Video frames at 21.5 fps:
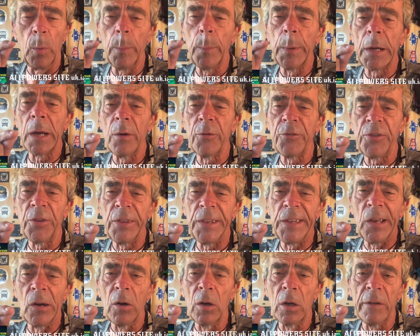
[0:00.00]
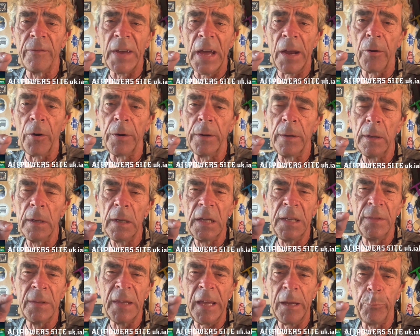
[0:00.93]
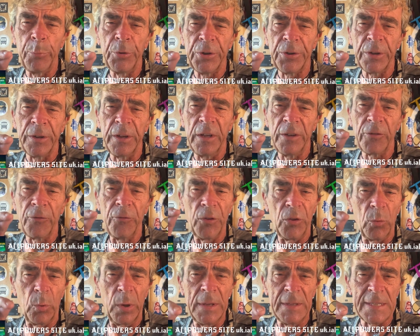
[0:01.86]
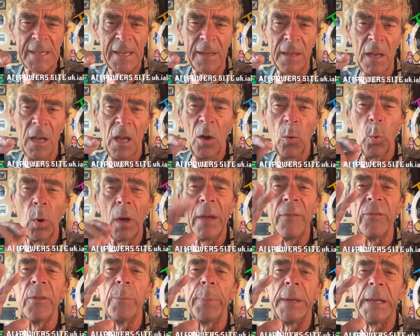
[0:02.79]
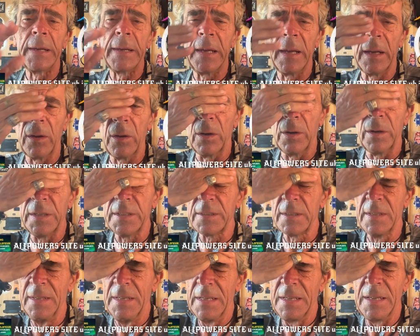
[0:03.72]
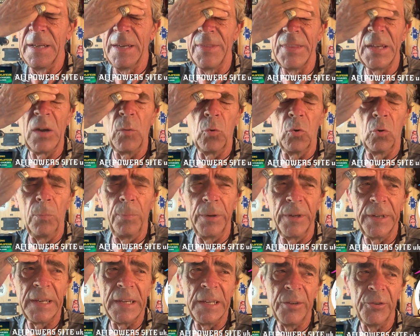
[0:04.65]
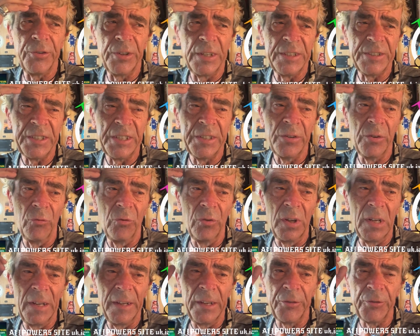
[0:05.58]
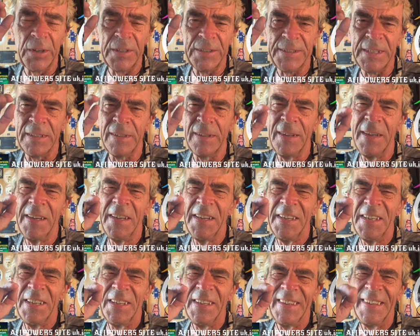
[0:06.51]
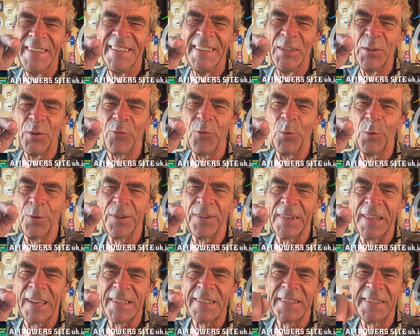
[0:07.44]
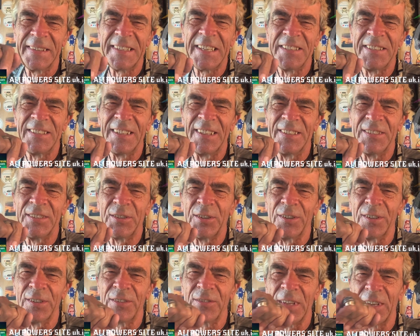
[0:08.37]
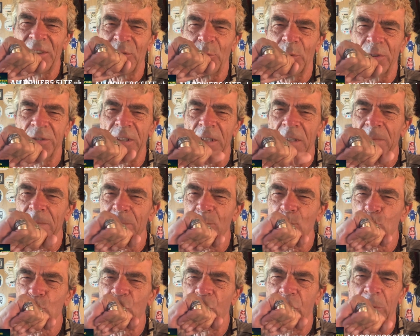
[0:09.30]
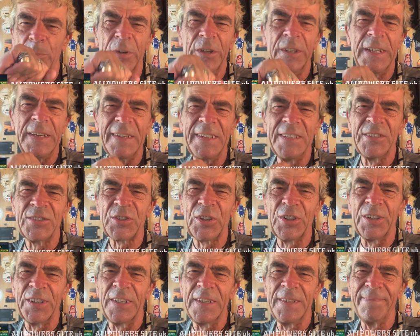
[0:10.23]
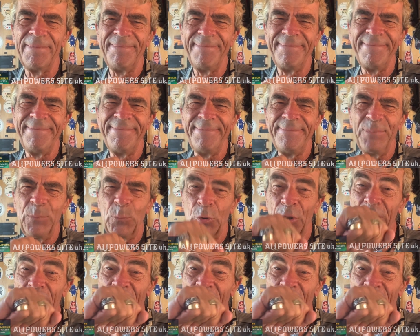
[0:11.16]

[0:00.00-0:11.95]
when we go to the Isle of Arran in the Hebrides for the winter. We'll have the big kit, guys. That will be interesting, really interesting. Look forward to that. Catch you later, guys. Thanks for watching. From me and Skye, we're